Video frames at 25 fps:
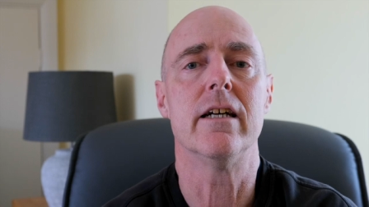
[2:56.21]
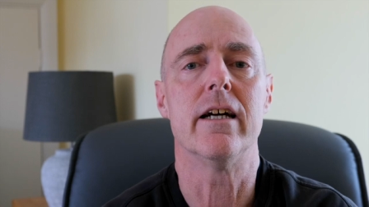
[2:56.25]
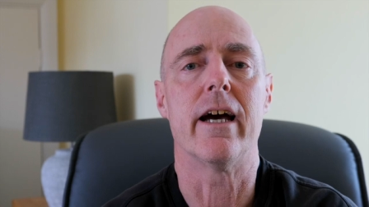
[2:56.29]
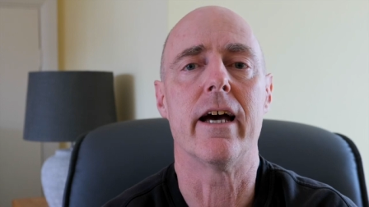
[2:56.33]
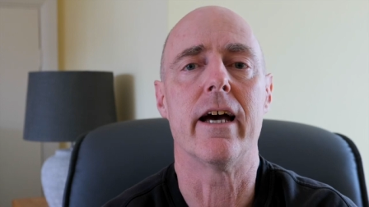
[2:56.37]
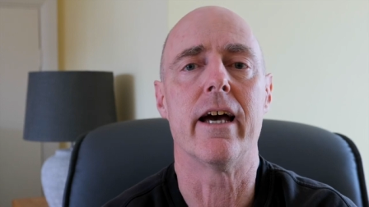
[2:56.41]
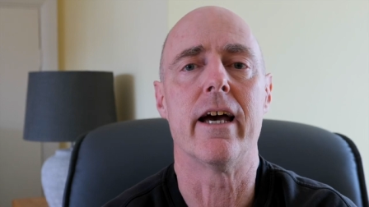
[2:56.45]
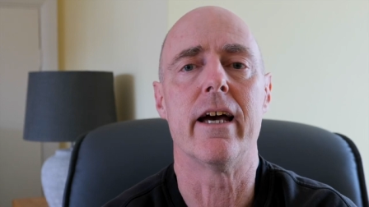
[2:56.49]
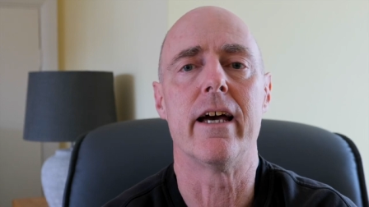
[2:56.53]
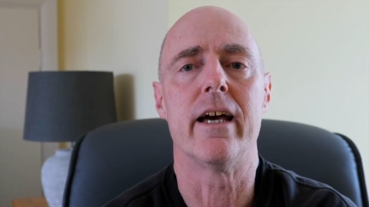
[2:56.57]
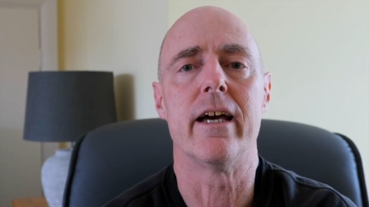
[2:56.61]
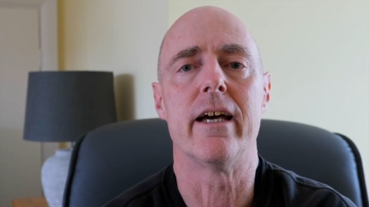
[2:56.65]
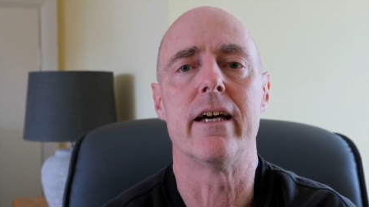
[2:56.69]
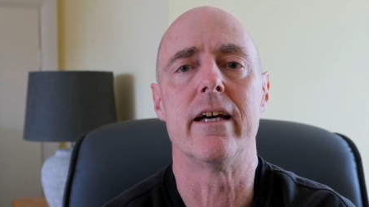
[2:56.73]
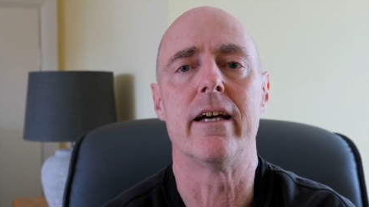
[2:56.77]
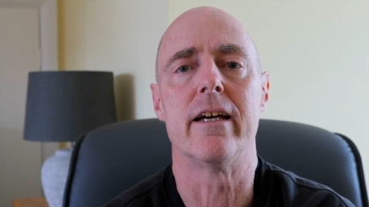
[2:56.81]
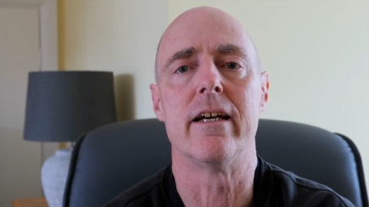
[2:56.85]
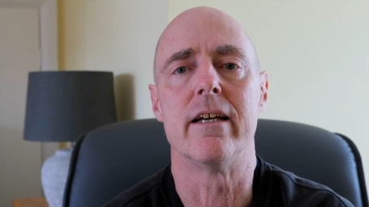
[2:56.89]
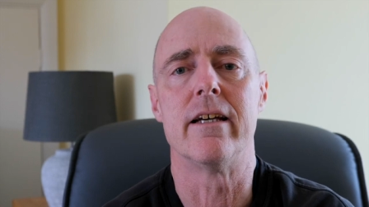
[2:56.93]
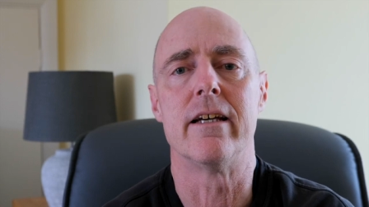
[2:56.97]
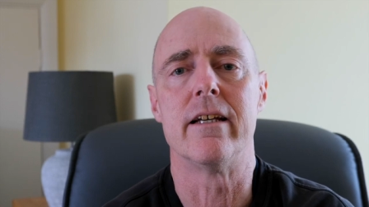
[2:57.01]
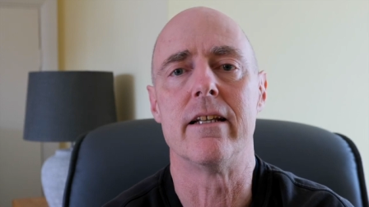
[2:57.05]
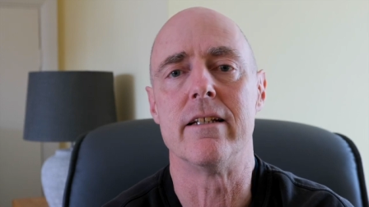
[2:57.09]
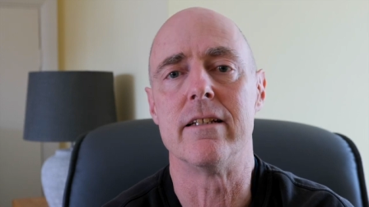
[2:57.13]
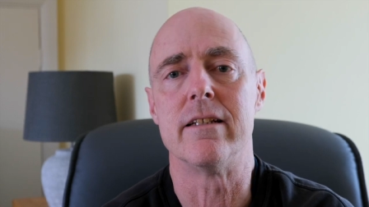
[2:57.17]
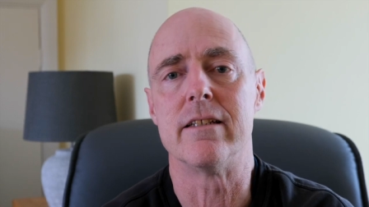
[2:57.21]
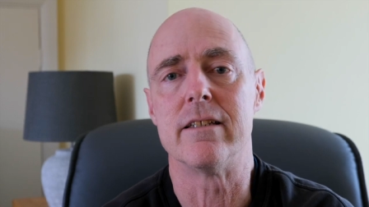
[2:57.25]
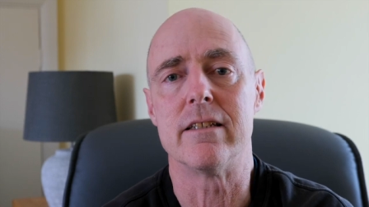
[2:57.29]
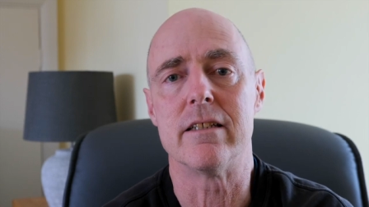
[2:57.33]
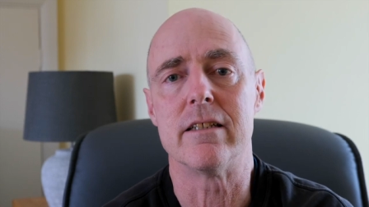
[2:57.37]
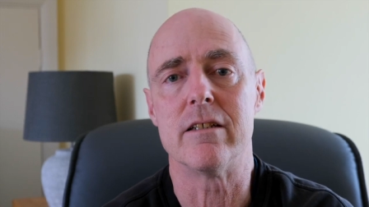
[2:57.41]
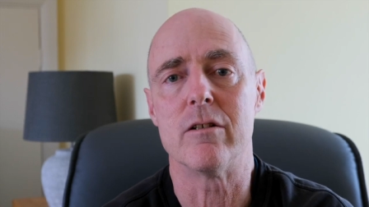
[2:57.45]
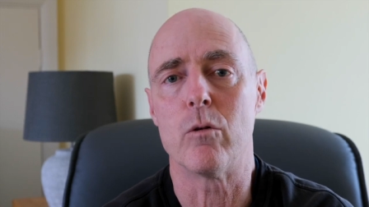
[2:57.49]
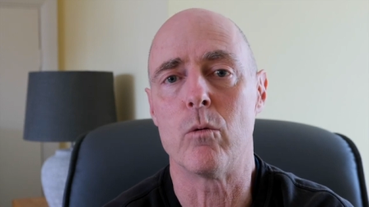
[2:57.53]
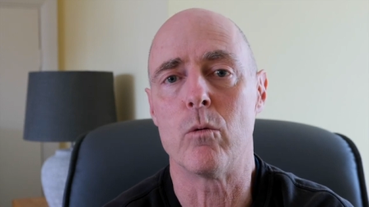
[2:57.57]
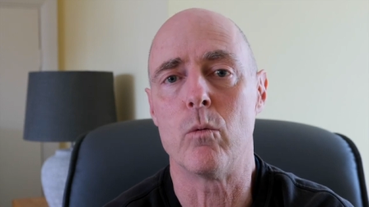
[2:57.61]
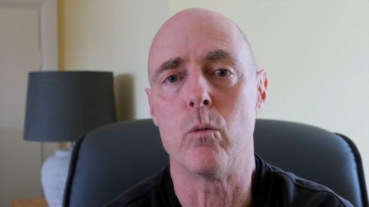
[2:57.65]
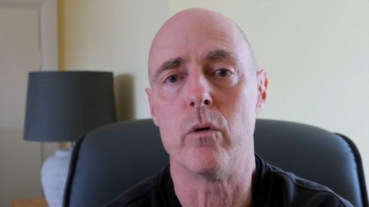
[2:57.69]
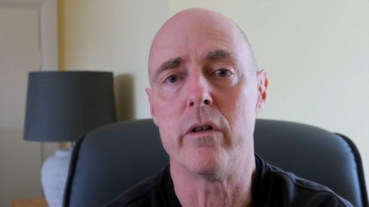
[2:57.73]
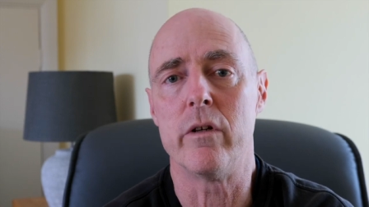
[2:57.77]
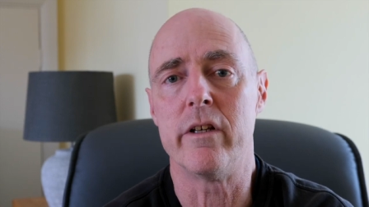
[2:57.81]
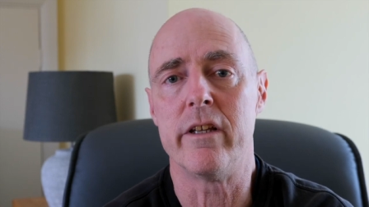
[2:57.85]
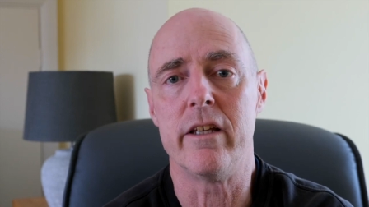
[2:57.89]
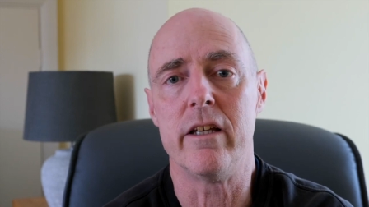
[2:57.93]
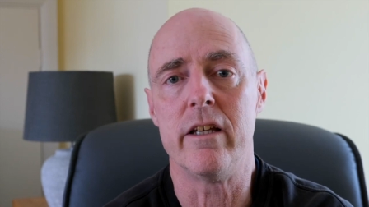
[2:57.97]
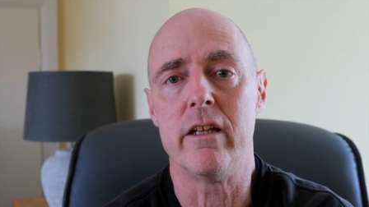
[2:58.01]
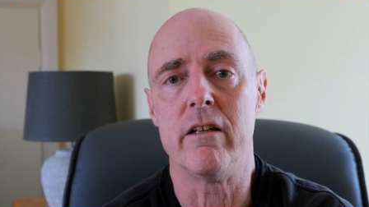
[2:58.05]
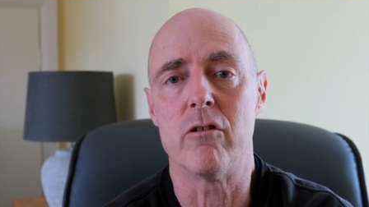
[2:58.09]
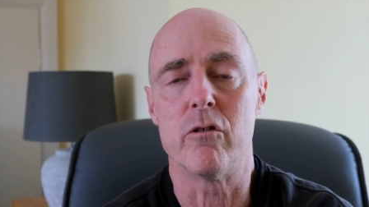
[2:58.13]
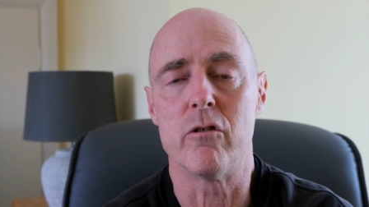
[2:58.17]
And would
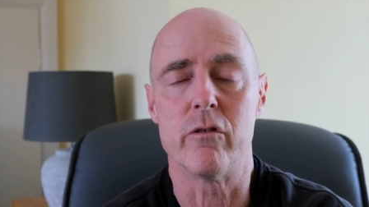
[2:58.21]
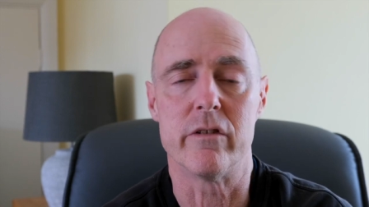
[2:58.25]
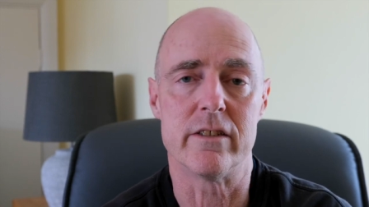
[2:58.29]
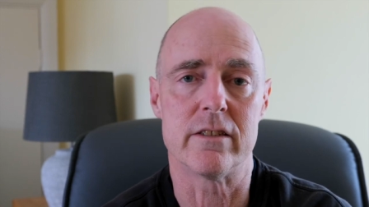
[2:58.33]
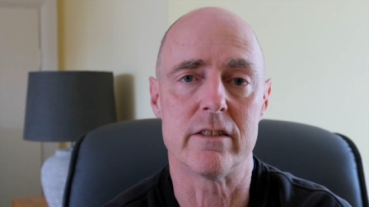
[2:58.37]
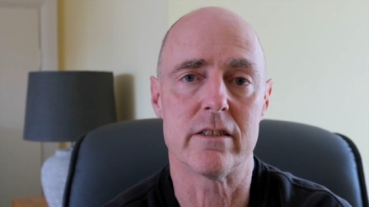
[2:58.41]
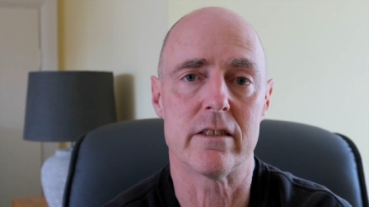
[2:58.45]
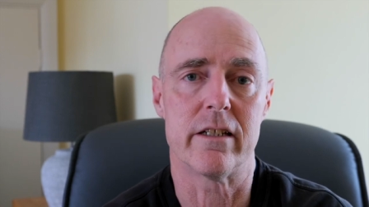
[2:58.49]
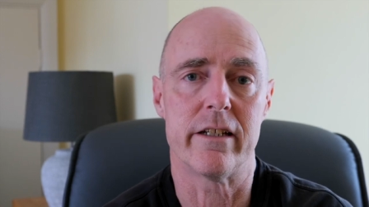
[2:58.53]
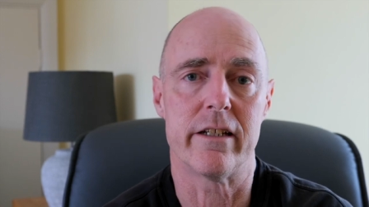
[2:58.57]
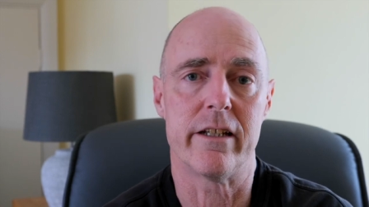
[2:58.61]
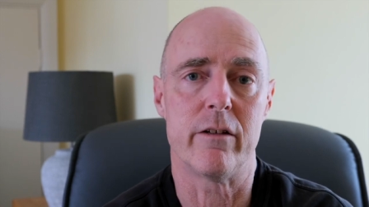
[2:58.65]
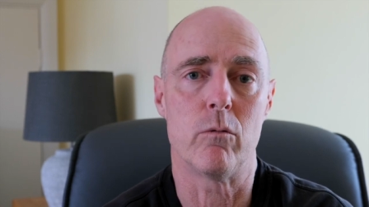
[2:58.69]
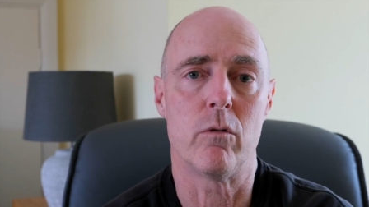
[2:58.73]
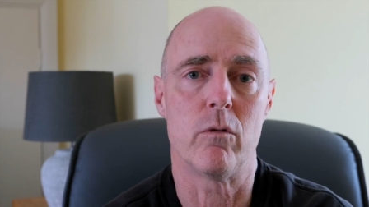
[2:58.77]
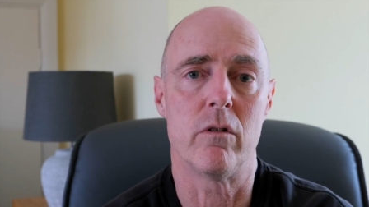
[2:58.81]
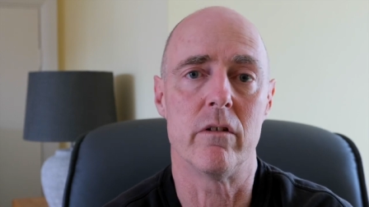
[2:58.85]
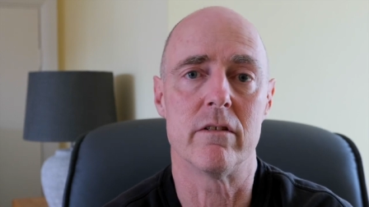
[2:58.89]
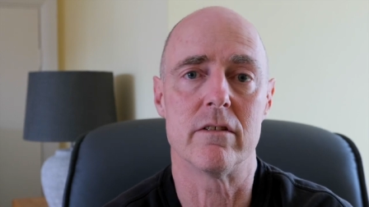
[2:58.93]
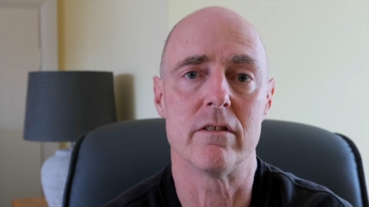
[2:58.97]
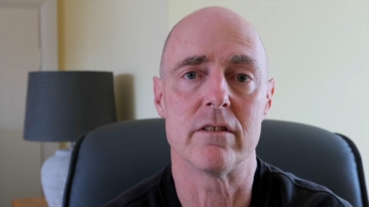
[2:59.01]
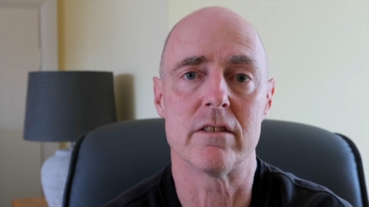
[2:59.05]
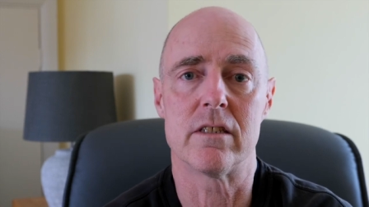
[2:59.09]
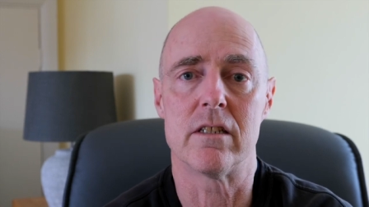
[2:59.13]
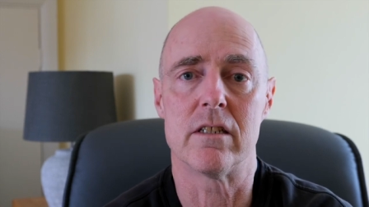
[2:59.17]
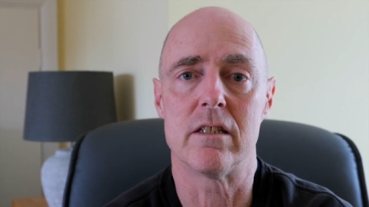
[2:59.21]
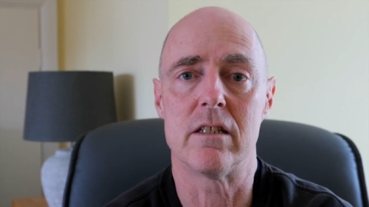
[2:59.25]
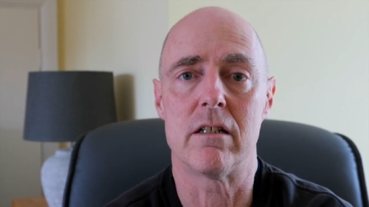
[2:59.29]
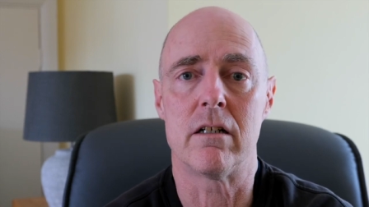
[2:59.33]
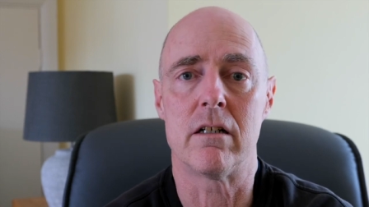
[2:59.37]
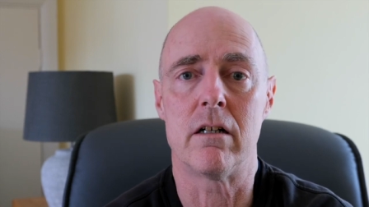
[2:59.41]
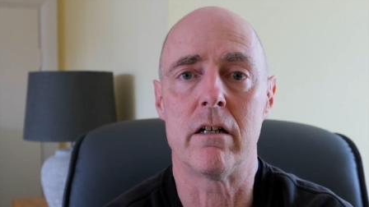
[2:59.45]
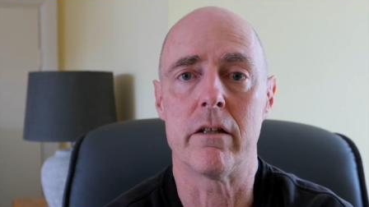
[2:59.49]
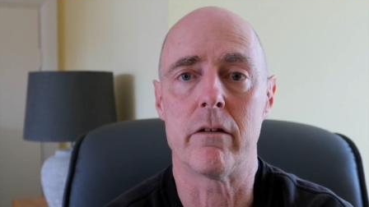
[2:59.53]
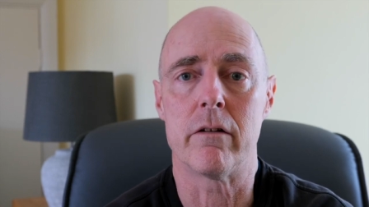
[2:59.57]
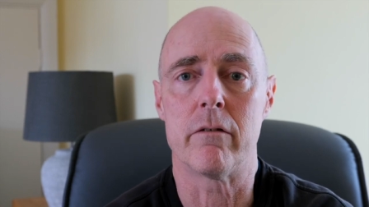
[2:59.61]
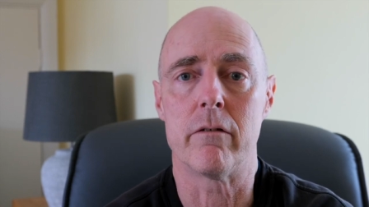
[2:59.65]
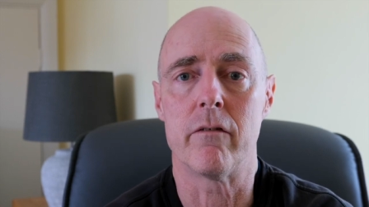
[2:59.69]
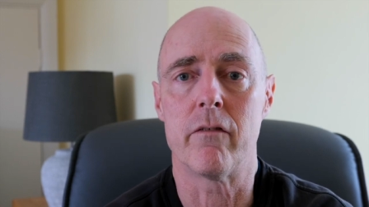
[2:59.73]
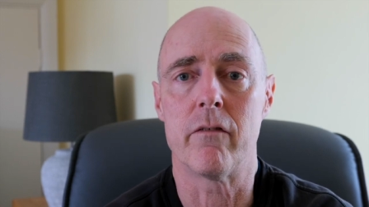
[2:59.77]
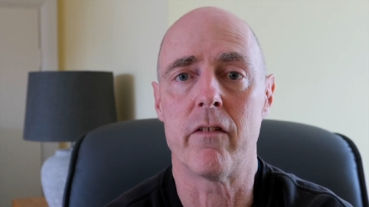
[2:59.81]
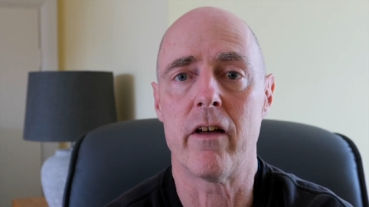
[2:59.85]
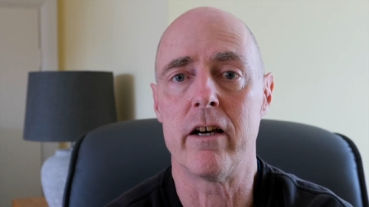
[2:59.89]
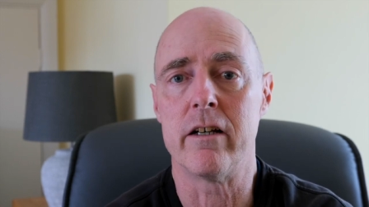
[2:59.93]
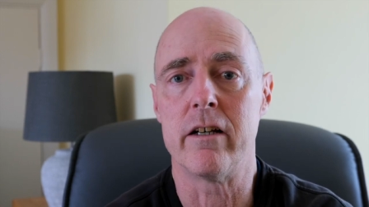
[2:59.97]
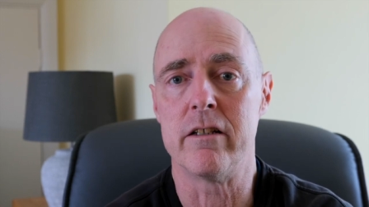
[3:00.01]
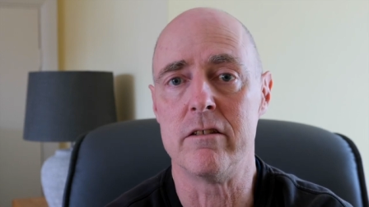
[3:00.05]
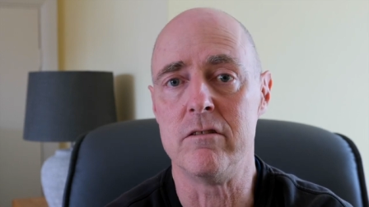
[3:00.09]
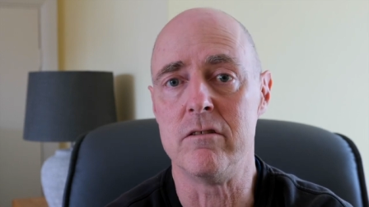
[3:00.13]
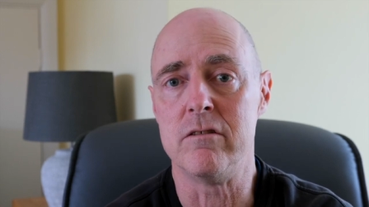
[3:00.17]
you honestly want either of
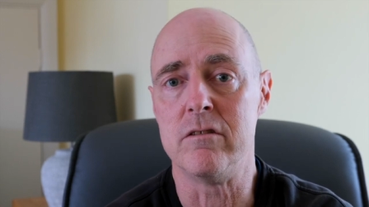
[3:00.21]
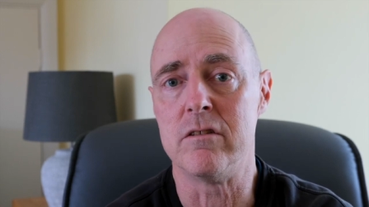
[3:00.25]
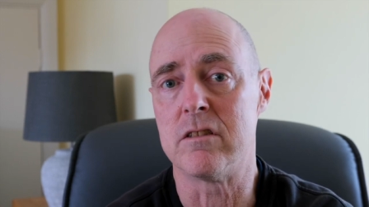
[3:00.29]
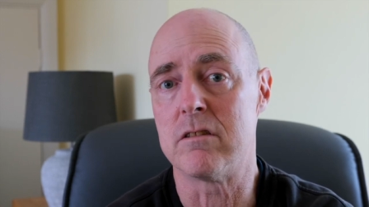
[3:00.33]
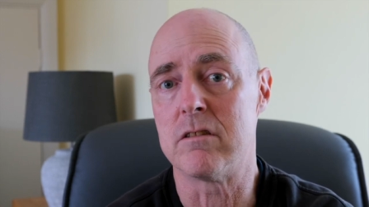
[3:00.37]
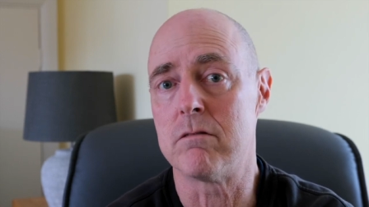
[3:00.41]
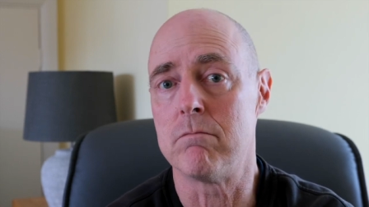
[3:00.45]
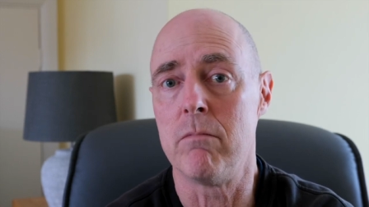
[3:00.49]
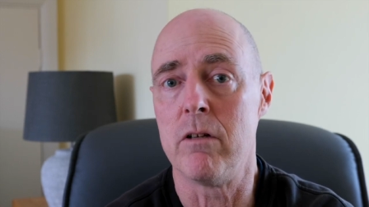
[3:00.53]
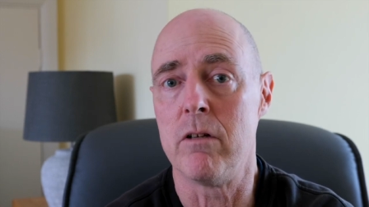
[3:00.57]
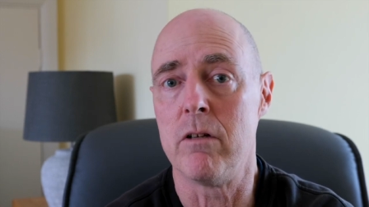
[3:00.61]
those